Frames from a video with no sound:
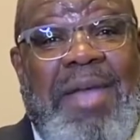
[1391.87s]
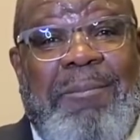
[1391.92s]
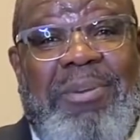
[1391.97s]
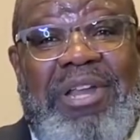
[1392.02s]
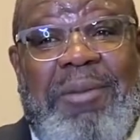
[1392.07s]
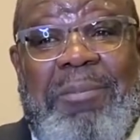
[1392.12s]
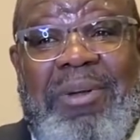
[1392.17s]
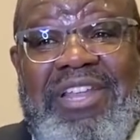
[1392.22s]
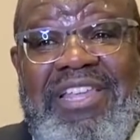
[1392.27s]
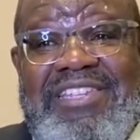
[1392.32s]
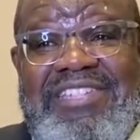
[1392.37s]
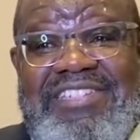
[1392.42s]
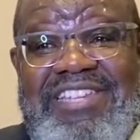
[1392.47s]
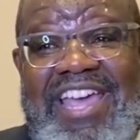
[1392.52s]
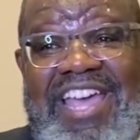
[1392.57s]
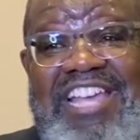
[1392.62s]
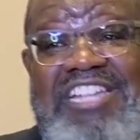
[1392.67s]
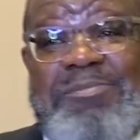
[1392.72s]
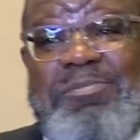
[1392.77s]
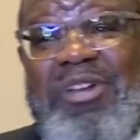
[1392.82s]
but, but it
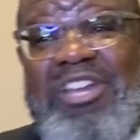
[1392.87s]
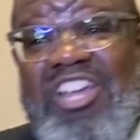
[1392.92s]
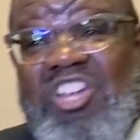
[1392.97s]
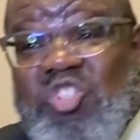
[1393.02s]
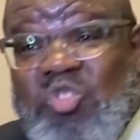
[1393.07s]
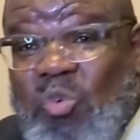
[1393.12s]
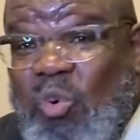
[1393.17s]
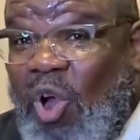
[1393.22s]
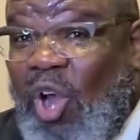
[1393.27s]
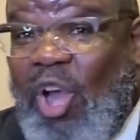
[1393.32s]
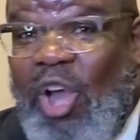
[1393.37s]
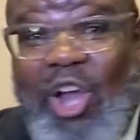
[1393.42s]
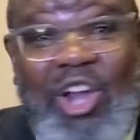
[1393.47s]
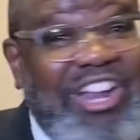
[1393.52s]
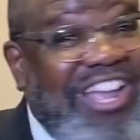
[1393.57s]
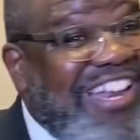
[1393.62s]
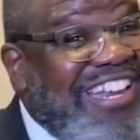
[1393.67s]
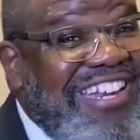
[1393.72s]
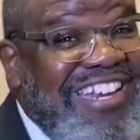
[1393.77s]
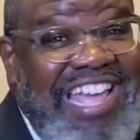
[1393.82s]
says, but his word
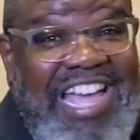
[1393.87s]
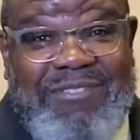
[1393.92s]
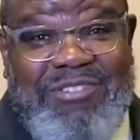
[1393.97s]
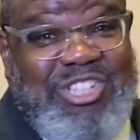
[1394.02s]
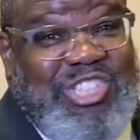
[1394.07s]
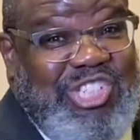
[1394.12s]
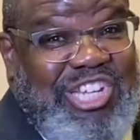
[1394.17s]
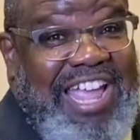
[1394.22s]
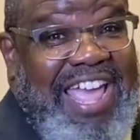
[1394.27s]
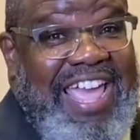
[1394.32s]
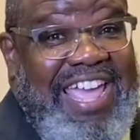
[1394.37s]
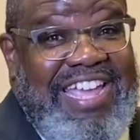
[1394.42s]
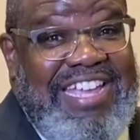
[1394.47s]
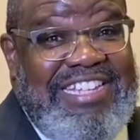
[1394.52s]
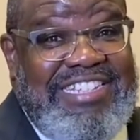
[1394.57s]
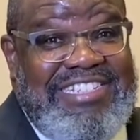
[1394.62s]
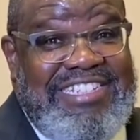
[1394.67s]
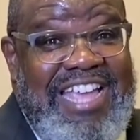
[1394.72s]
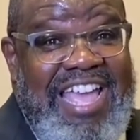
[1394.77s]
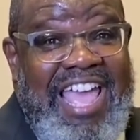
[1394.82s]
will never
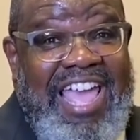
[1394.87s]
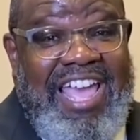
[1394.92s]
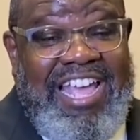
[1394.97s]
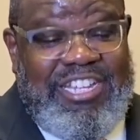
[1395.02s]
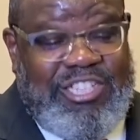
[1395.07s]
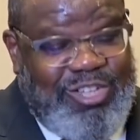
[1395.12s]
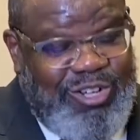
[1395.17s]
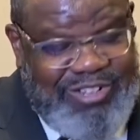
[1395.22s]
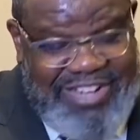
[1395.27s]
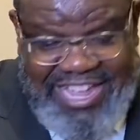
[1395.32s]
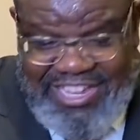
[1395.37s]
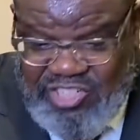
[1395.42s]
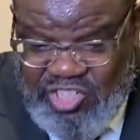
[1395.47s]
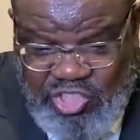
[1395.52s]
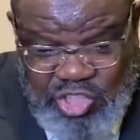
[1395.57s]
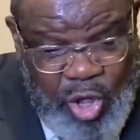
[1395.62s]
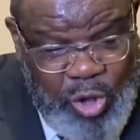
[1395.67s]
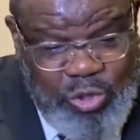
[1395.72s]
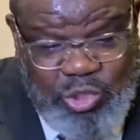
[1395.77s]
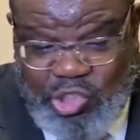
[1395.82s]
change. And so there's
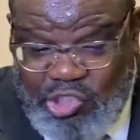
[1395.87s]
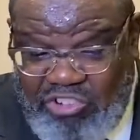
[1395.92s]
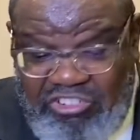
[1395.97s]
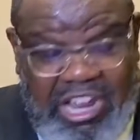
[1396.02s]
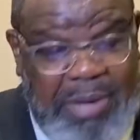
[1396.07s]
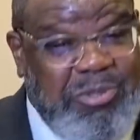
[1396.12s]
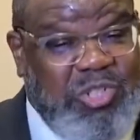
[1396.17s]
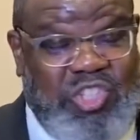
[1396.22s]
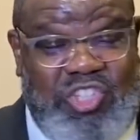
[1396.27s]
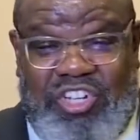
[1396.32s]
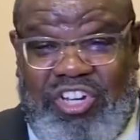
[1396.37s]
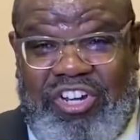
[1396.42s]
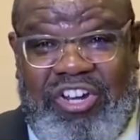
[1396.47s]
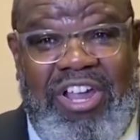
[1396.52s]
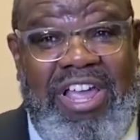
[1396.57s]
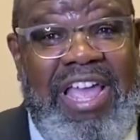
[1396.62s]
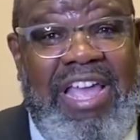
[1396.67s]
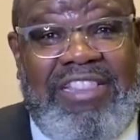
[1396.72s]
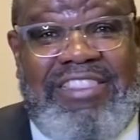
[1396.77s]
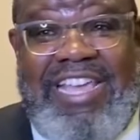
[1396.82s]
no
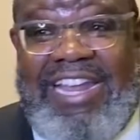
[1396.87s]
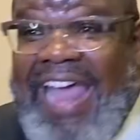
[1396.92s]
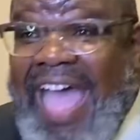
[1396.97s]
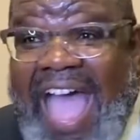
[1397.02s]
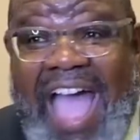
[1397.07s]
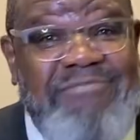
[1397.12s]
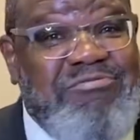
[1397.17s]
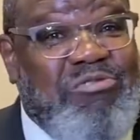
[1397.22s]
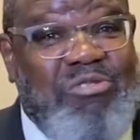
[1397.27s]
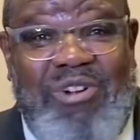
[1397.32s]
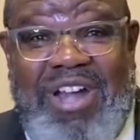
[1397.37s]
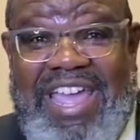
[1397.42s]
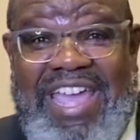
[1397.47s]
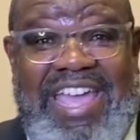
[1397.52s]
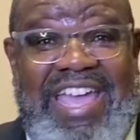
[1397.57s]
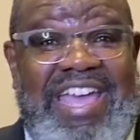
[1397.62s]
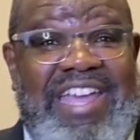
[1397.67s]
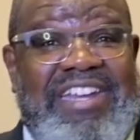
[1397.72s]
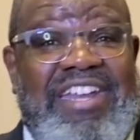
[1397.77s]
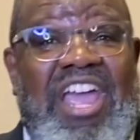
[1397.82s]
scripture that I've
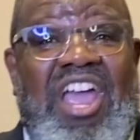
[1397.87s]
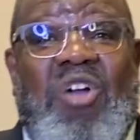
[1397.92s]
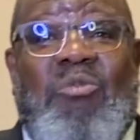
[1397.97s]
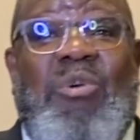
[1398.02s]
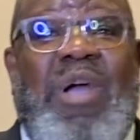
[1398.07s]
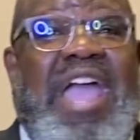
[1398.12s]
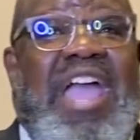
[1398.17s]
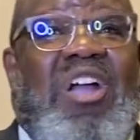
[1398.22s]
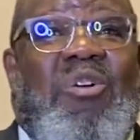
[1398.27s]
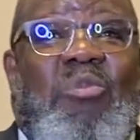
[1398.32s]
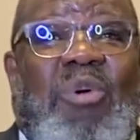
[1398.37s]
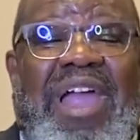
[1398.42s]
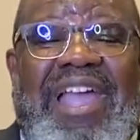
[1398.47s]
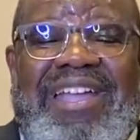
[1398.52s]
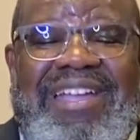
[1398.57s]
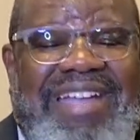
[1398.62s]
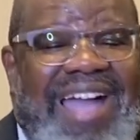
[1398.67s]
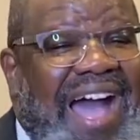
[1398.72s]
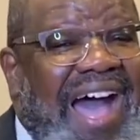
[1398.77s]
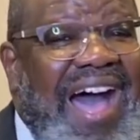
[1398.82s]
read where, where
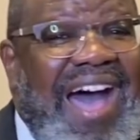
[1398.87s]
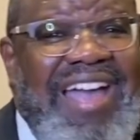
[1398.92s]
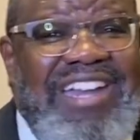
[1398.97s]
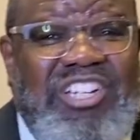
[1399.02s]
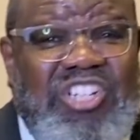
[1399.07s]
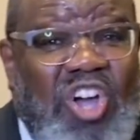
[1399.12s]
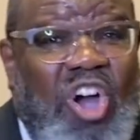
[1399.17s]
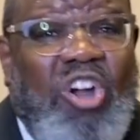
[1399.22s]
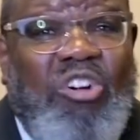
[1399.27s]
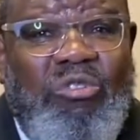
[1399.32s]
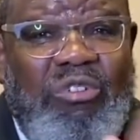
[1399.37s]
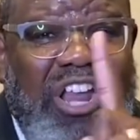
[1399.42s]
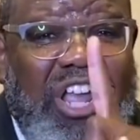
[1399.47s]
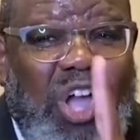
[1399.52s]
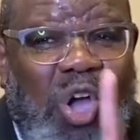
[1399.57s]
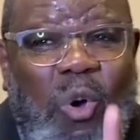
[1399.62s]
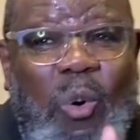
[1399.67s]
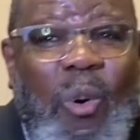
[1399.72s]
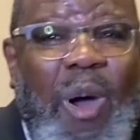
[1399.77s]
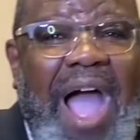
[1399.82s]
God don't
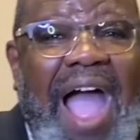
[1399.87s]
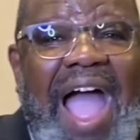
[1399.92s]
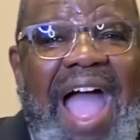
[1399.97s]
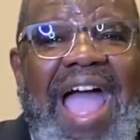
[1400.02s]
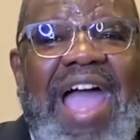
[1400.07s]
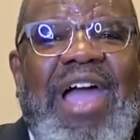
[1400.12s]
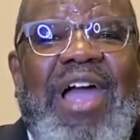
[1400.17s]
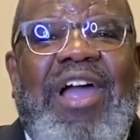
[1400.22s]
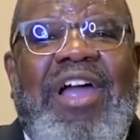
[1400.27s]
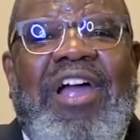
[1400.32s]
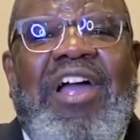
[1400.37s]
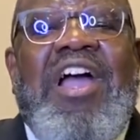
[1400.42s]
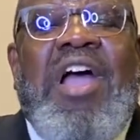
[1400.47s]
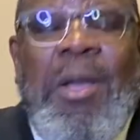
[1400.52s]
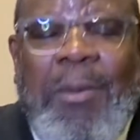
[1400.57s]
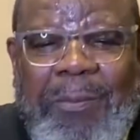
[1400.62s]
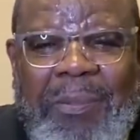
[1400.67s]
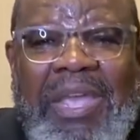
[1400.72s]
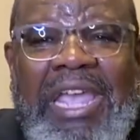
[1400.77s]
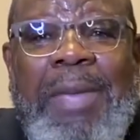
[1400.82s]
require
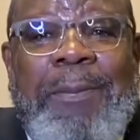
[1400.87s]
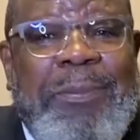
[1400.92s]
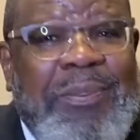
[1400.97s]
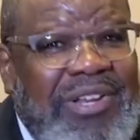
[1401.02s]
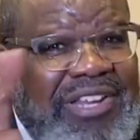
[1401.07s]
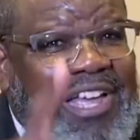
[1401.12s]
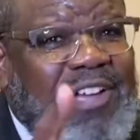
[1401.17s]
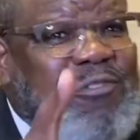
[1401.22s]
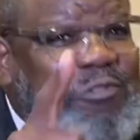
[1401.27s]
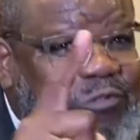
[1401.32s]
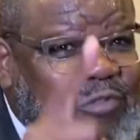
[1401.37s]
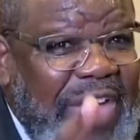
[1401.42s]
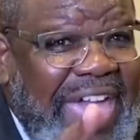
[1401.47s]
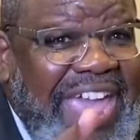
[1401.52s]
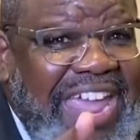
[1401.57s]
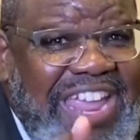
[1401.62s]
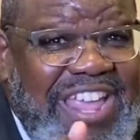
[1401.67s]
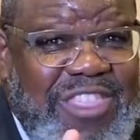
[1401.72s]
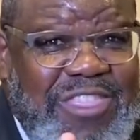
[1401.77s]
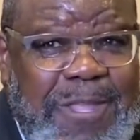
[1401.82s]
people of
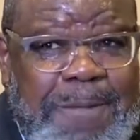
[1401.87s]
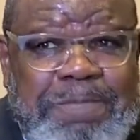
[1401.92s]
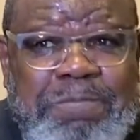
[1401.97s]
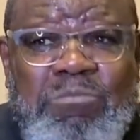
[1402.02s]
faith